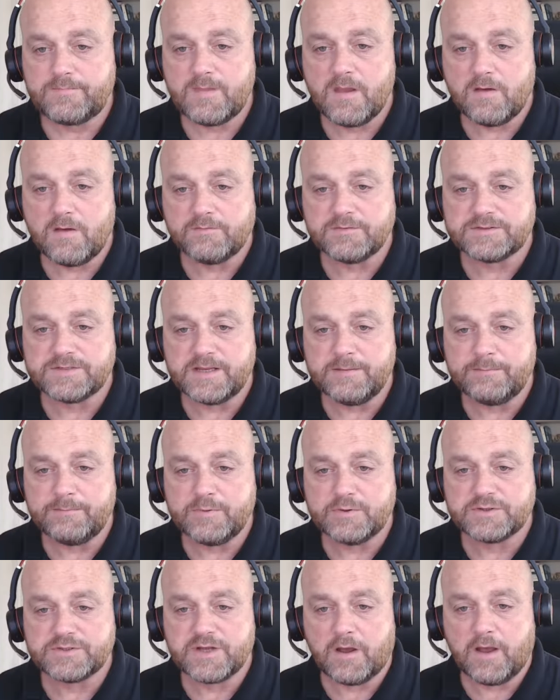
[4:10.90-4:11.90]
obviously
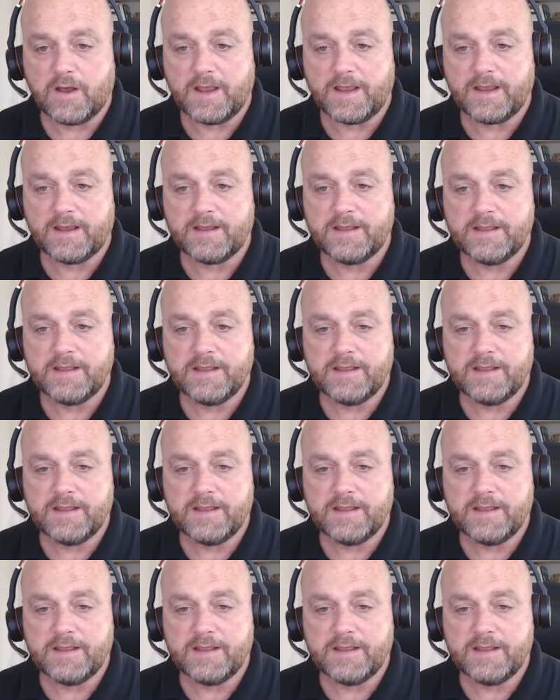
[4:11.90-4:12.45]
pushed higher.